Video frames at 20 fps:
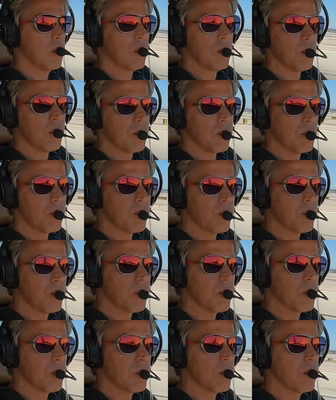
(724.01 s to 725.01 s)

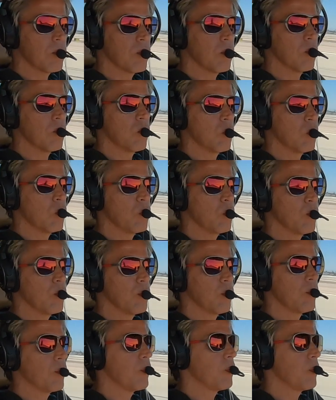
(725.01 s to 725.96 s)
(no one is talking)